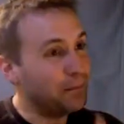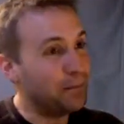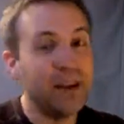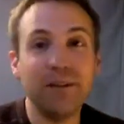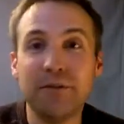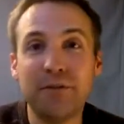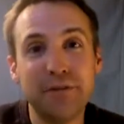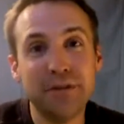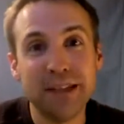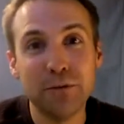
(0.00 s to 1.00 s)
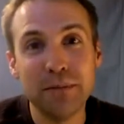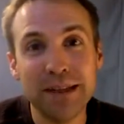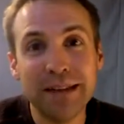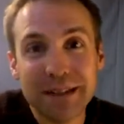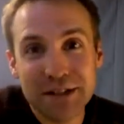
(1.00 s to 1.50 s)
They've given
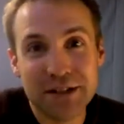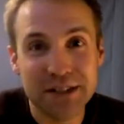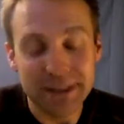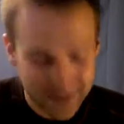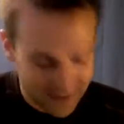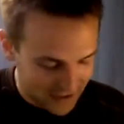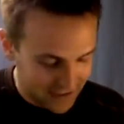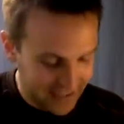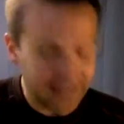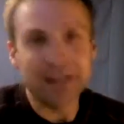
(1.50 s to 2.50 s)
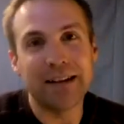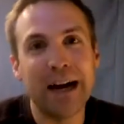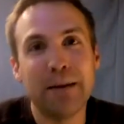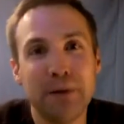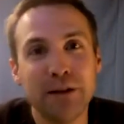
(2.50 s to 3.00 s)
me this neat little
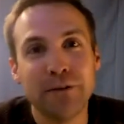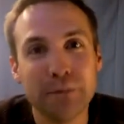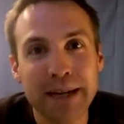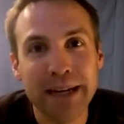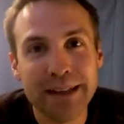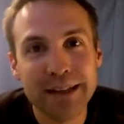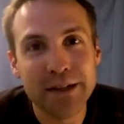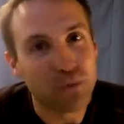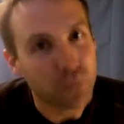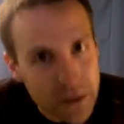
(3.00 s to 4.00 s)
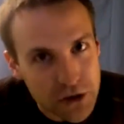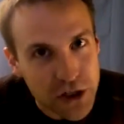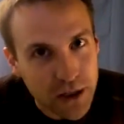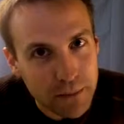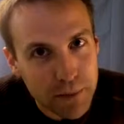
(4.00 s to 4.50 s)
app here for making these real
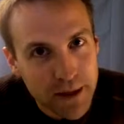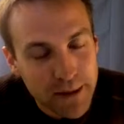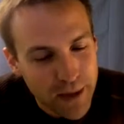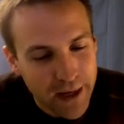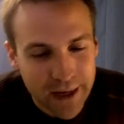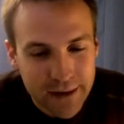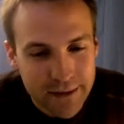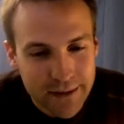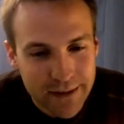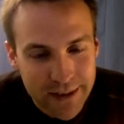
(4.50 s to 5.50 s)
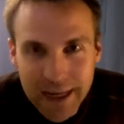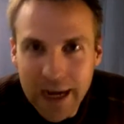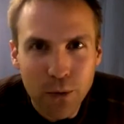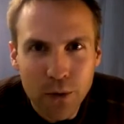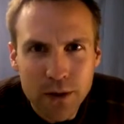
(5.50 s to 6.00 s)
cheap, and it
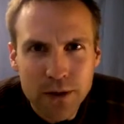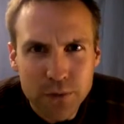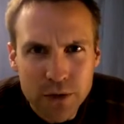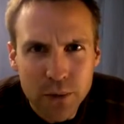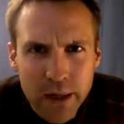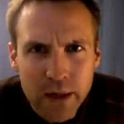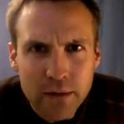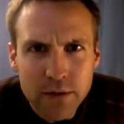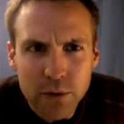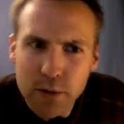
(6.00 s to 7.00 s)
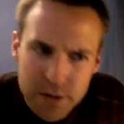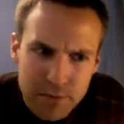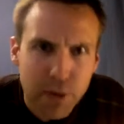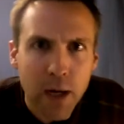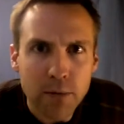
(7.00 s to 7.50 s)
now works real well. There were some
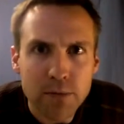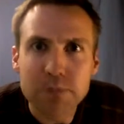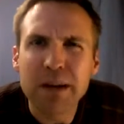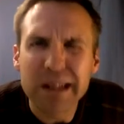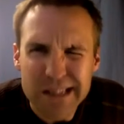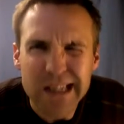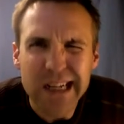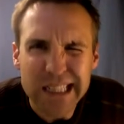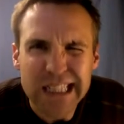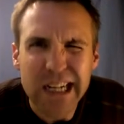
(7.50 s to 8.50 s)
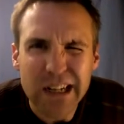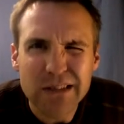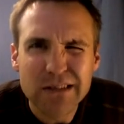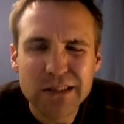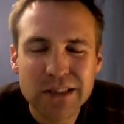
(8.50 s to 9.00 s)
problems, but it's nice now.
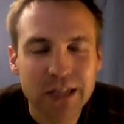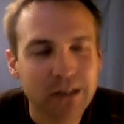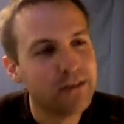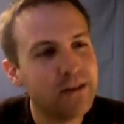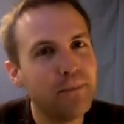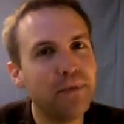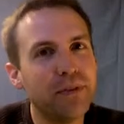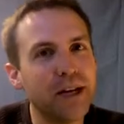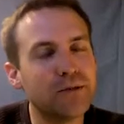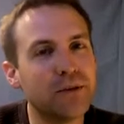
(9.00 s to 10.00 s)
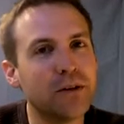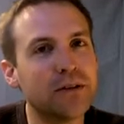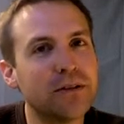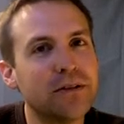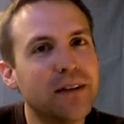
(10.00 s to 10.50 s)
So, thanks
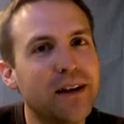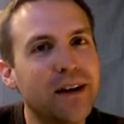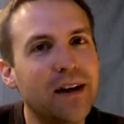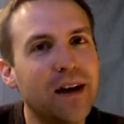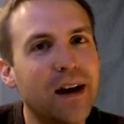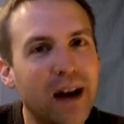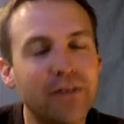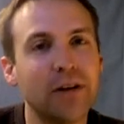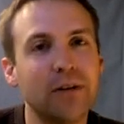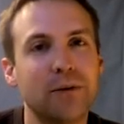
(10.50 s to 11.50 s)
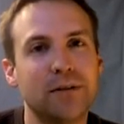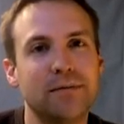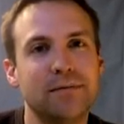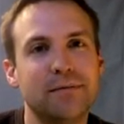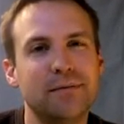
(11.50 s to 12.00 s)
folks. Have a good one.
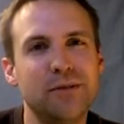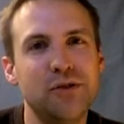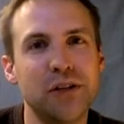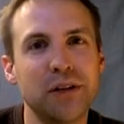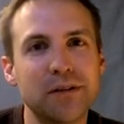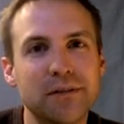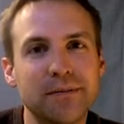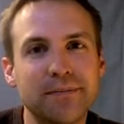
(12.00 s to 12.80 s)
Cheers.